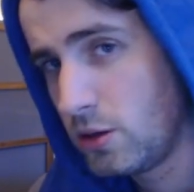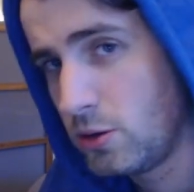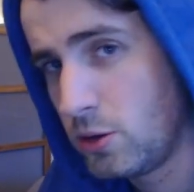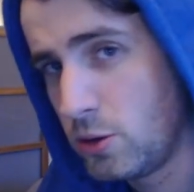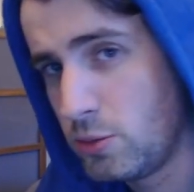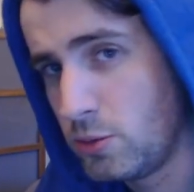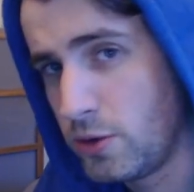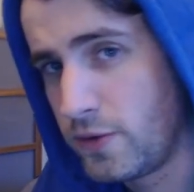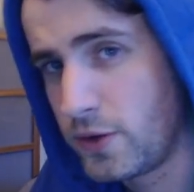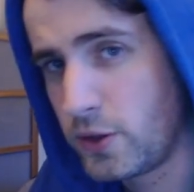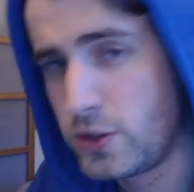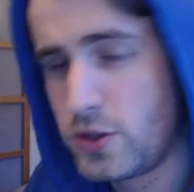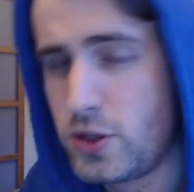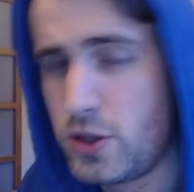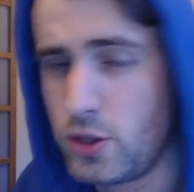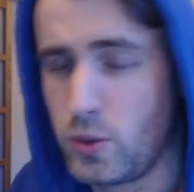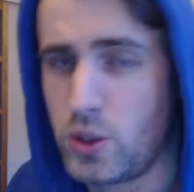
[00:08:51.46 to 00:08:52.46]
But for those of
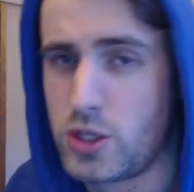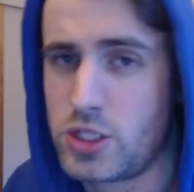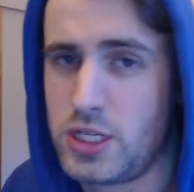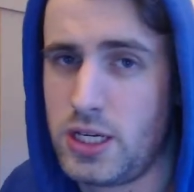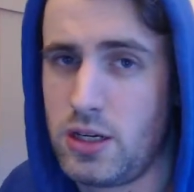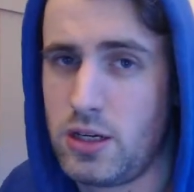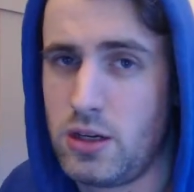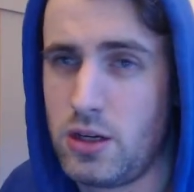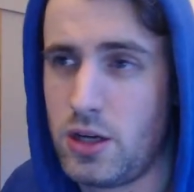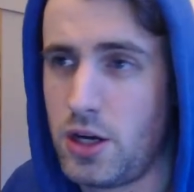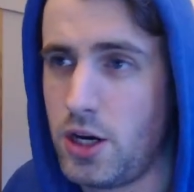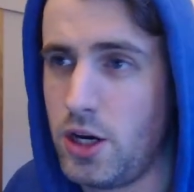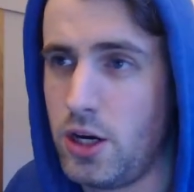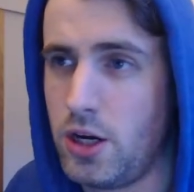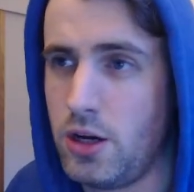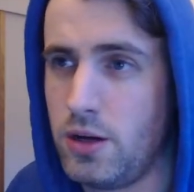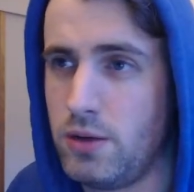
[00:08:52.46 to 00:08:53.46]
you that watched it,
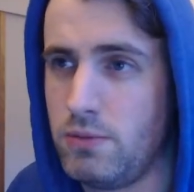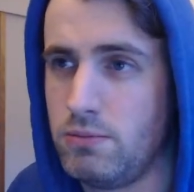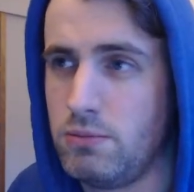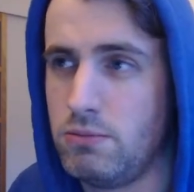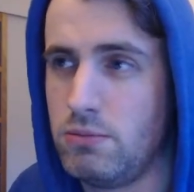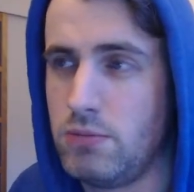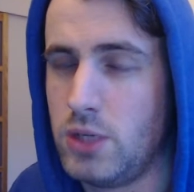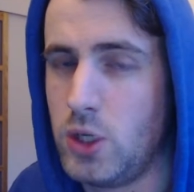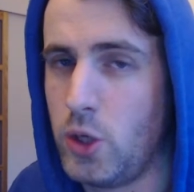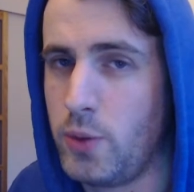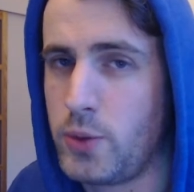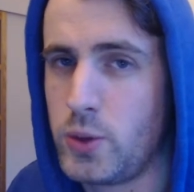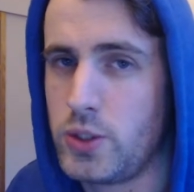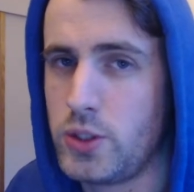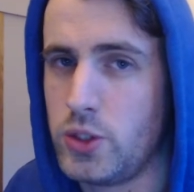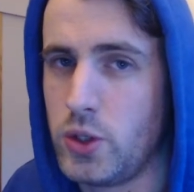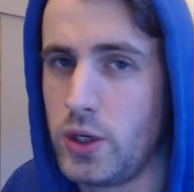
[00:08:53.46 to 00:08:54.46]
I hope you
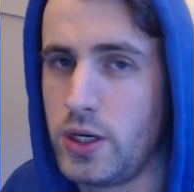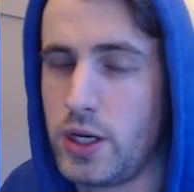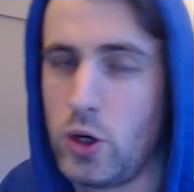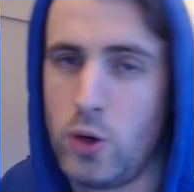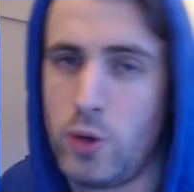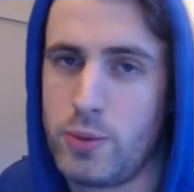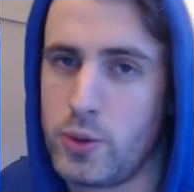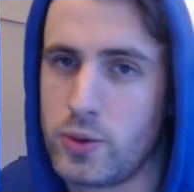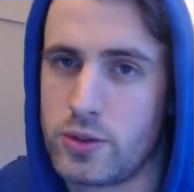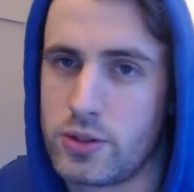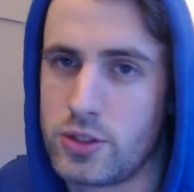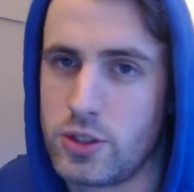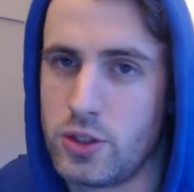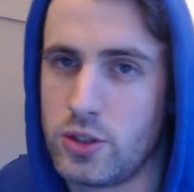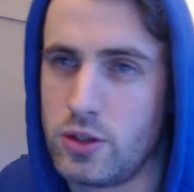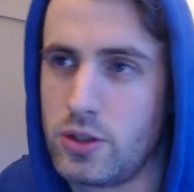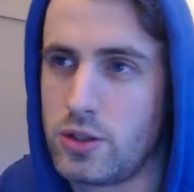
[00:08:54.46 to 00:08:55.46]
enjoyed. I hope you
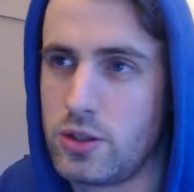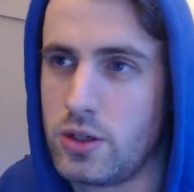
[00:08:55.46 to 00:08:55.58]
understood.